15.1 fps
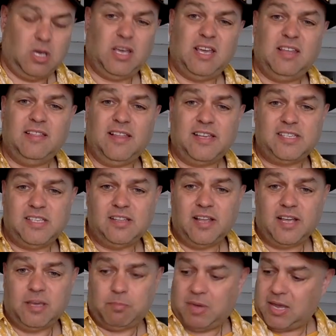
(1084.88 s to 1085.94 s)
Unless you
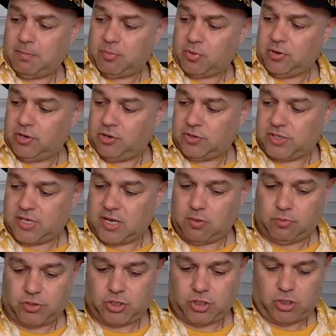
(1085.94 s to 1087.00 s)
like paper in your
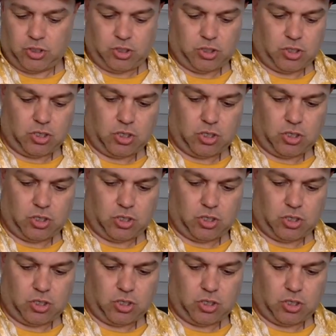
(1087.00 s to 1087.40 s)
sandwiches.